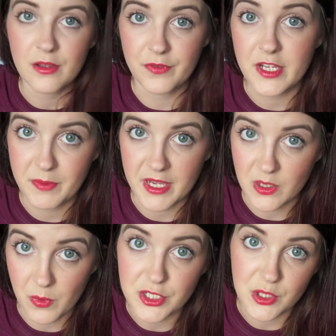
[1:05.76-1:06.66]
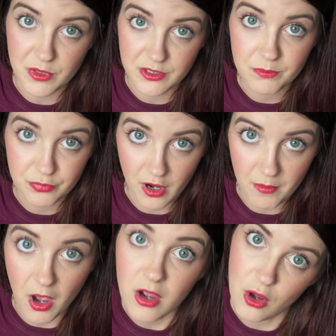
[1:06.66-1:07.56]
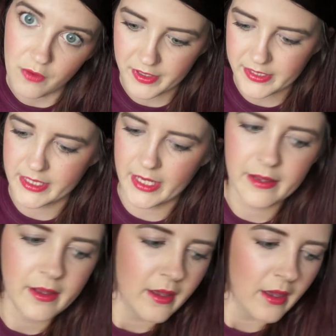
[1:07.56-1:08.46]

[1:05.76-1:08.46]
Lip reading: The first place I went to was Primark, obviously.